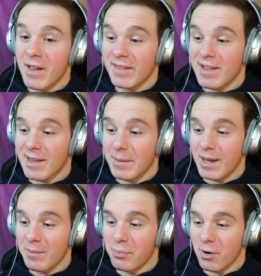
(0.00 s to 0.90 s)
like that's gonna be an
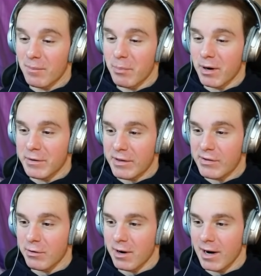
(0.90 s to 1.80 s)
important part of the
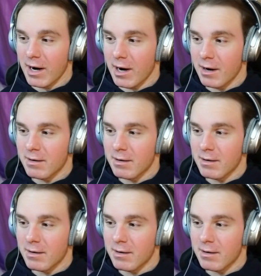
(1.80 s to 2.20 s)
story here.